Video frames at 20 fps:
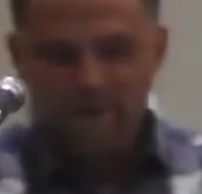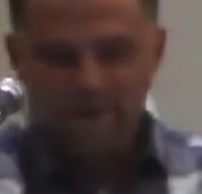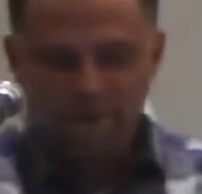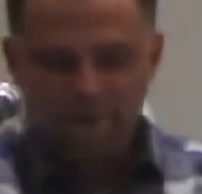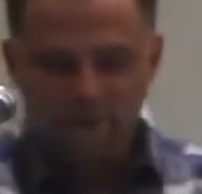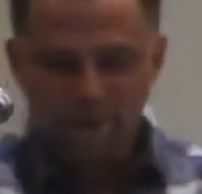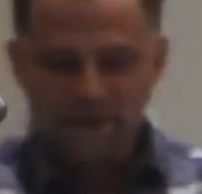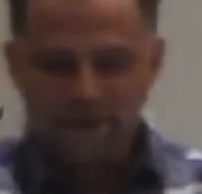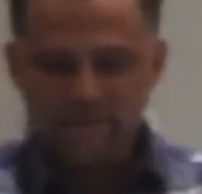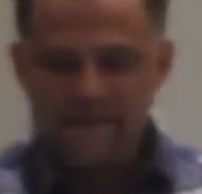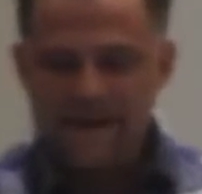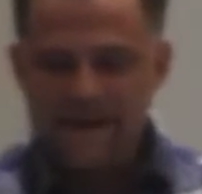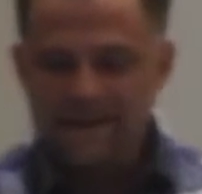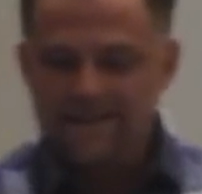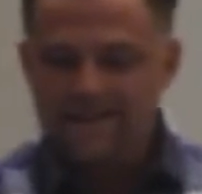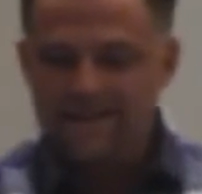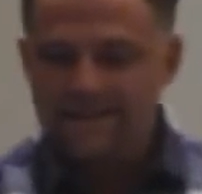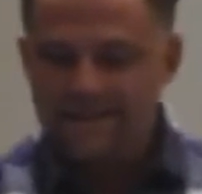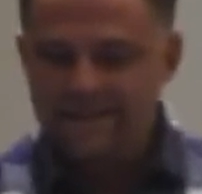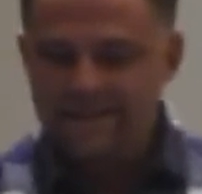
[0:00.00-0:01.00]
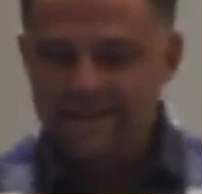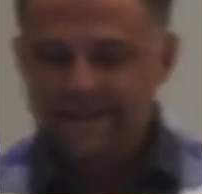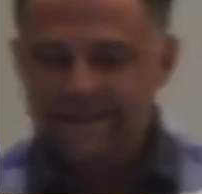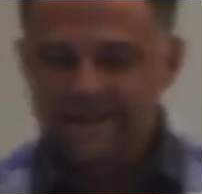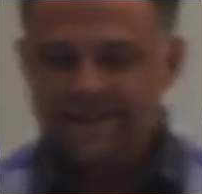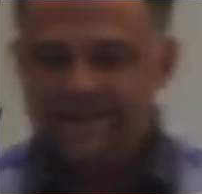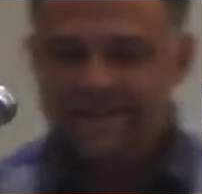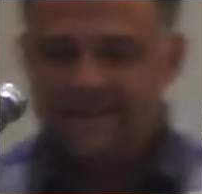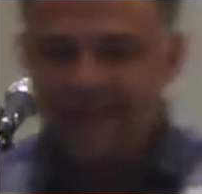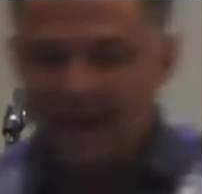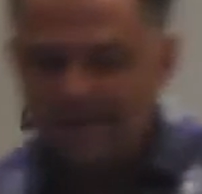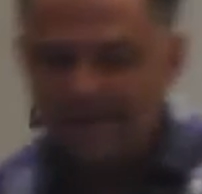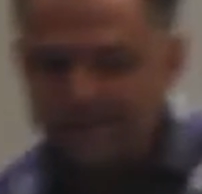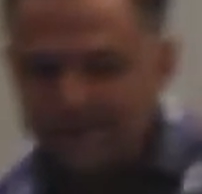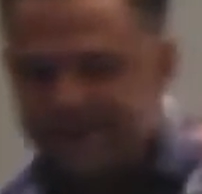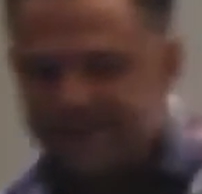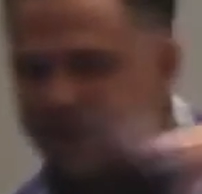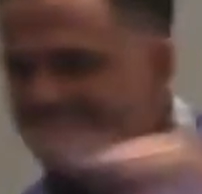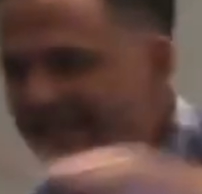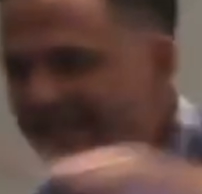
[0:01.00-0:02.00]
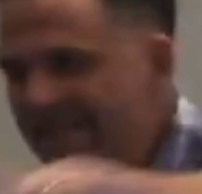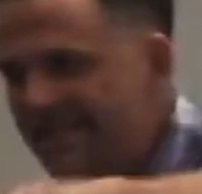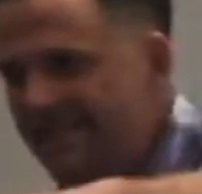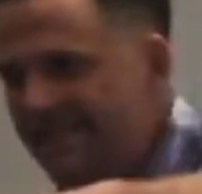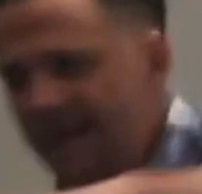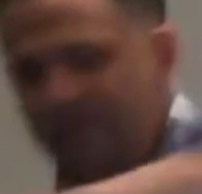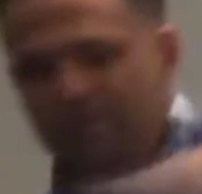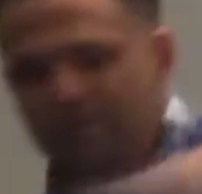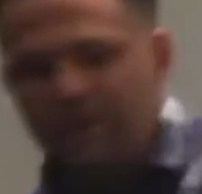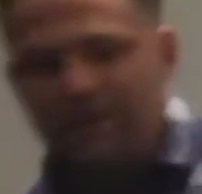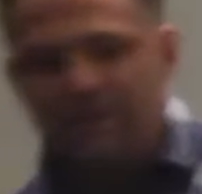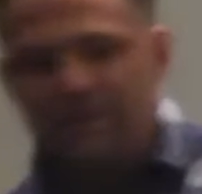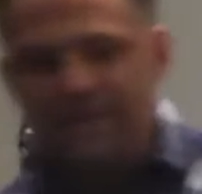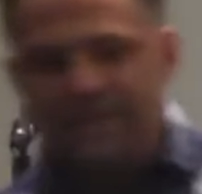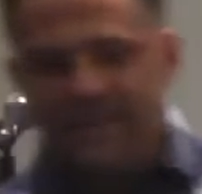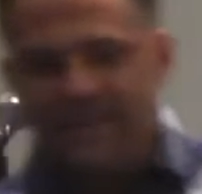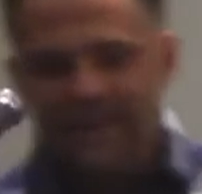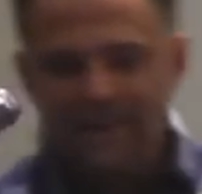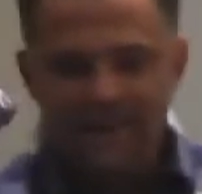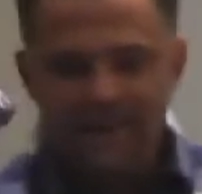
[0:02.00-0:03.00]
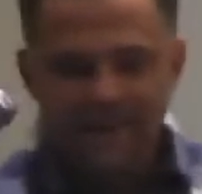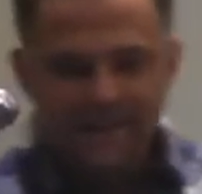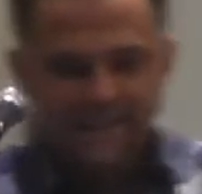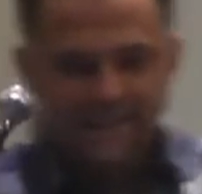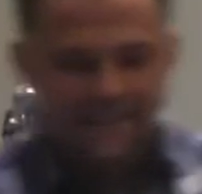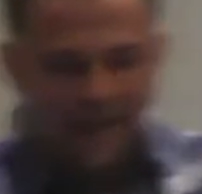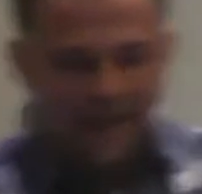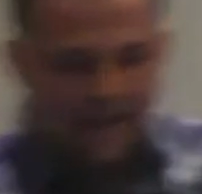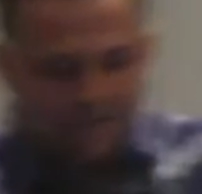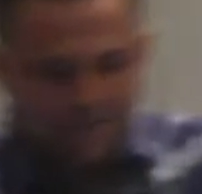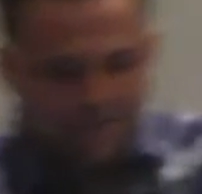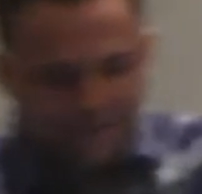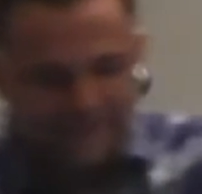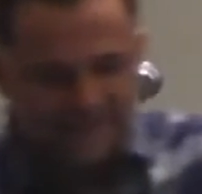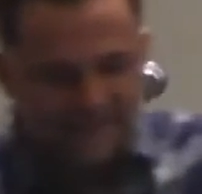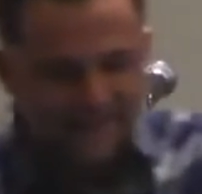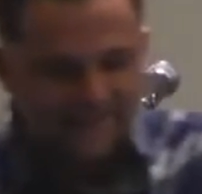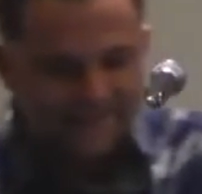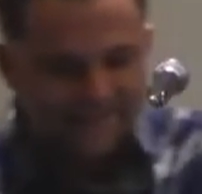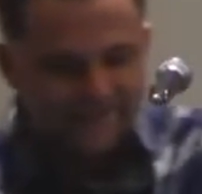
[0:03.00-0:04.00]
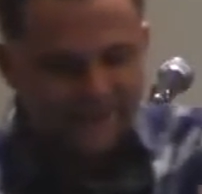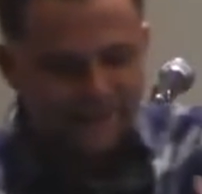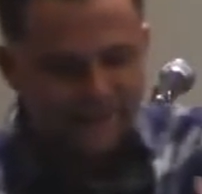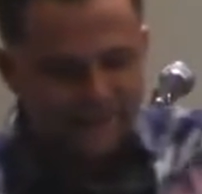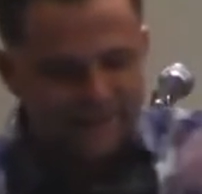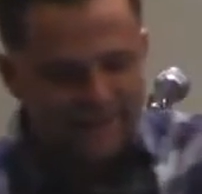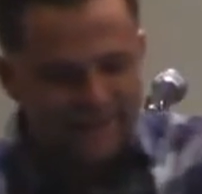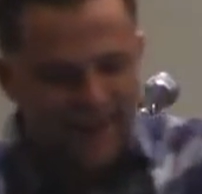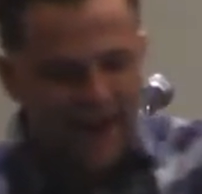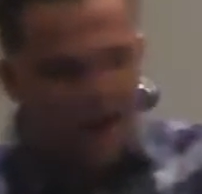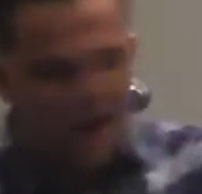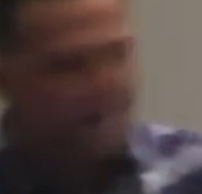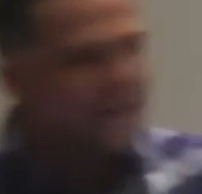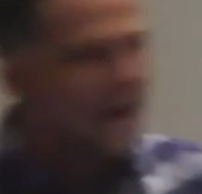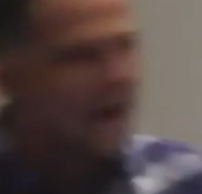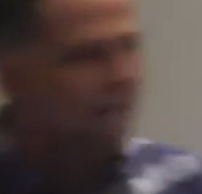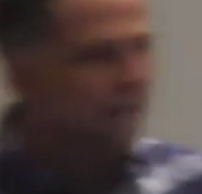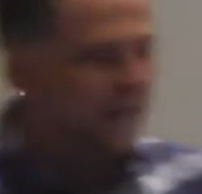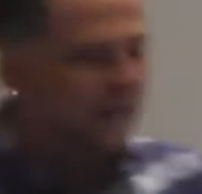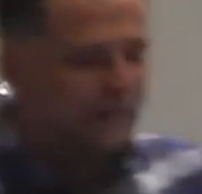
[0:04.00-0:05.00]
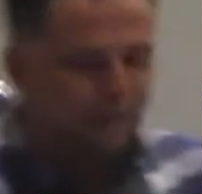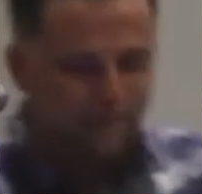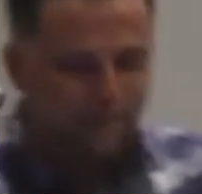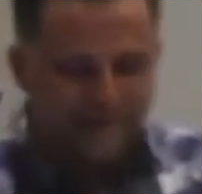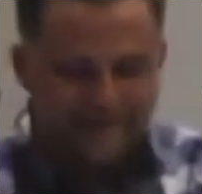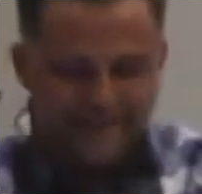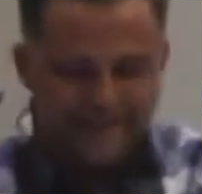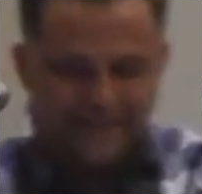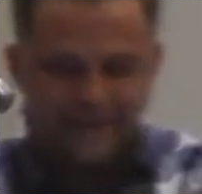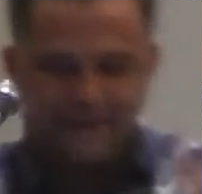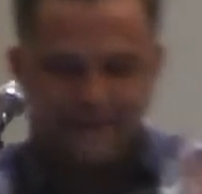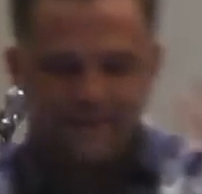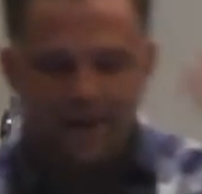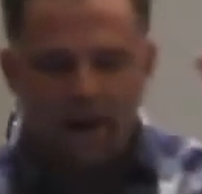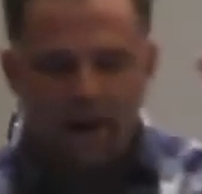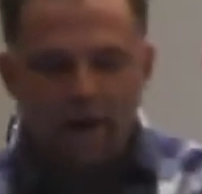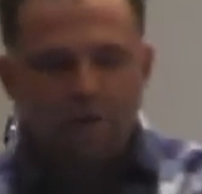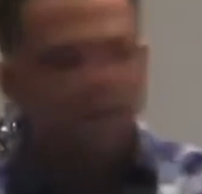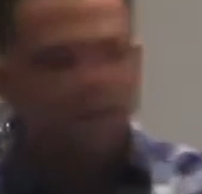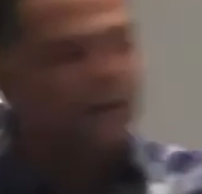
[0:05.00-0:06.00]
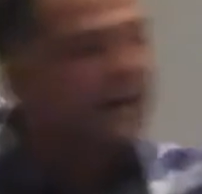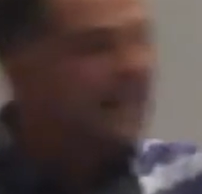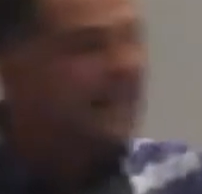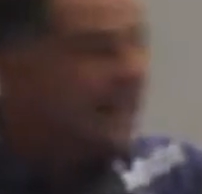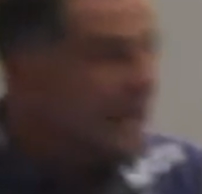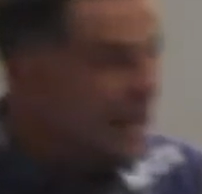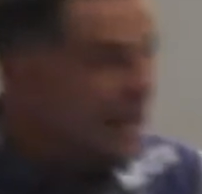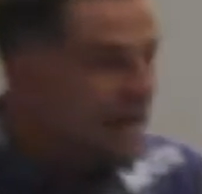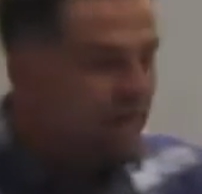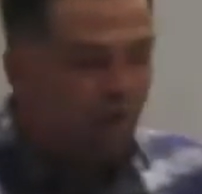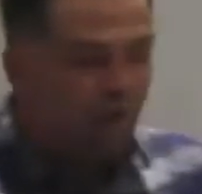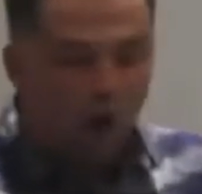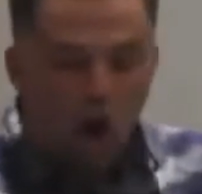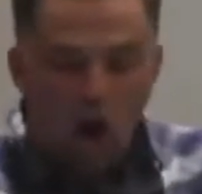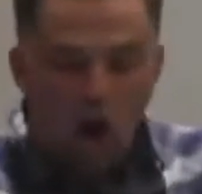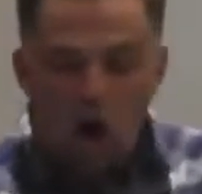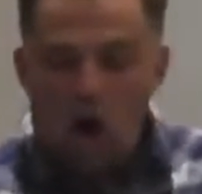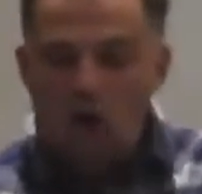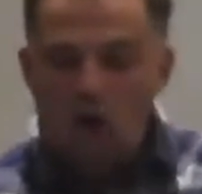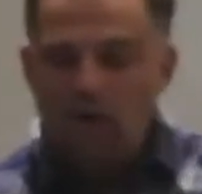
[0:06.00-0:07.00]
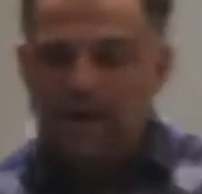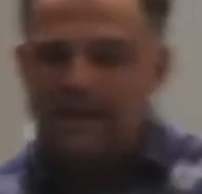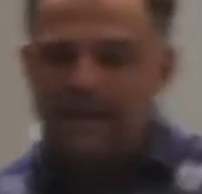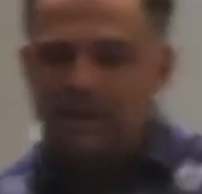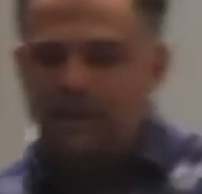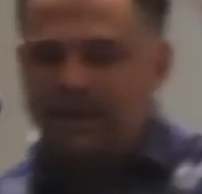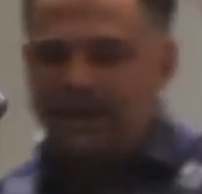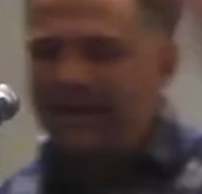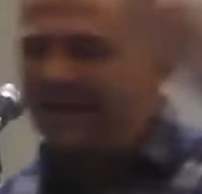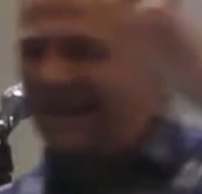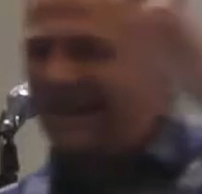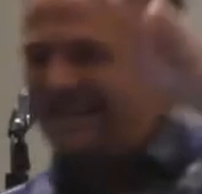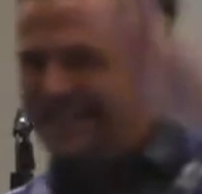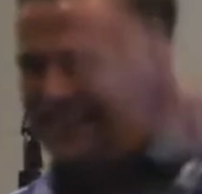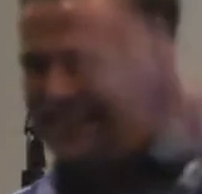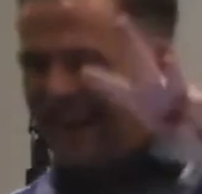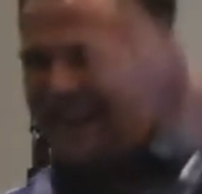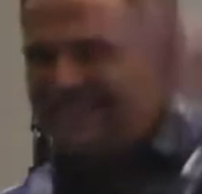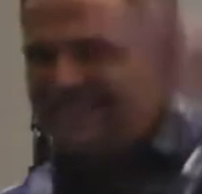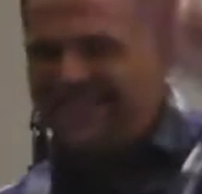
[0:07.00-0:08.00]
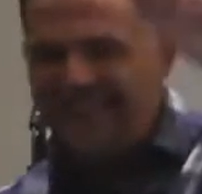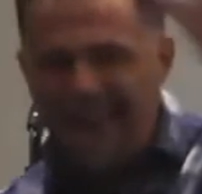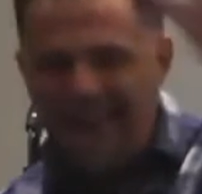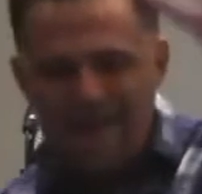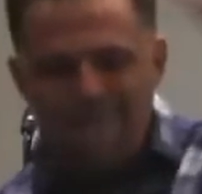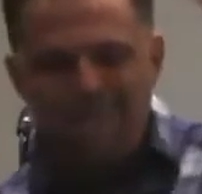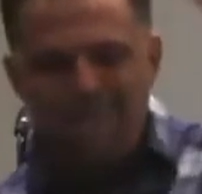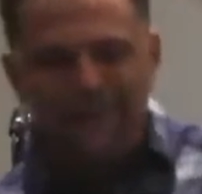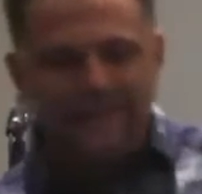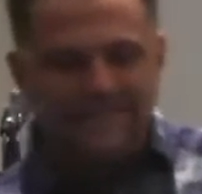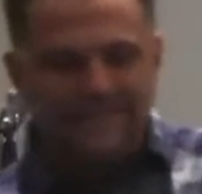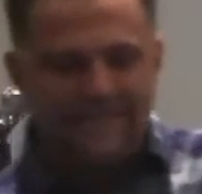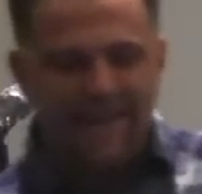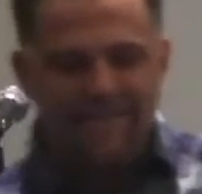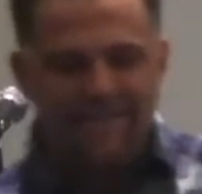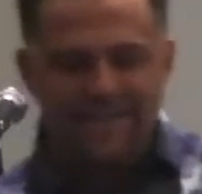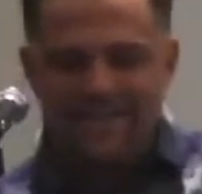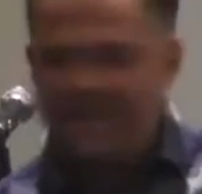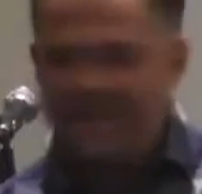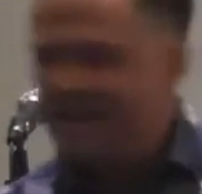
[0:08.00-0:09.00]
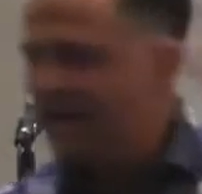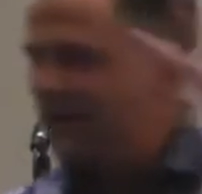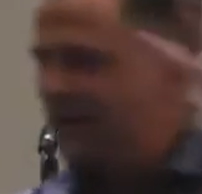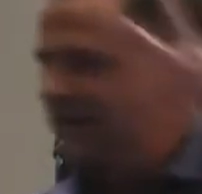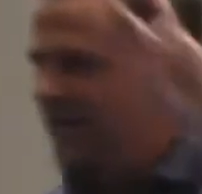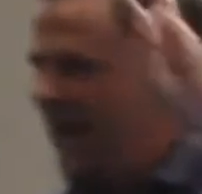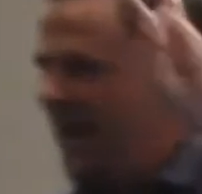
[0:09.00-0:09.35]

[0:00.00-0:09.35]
four commands 10% to the temple every year, 10% to your town every three years. Forgive all Israelite debts every seven years,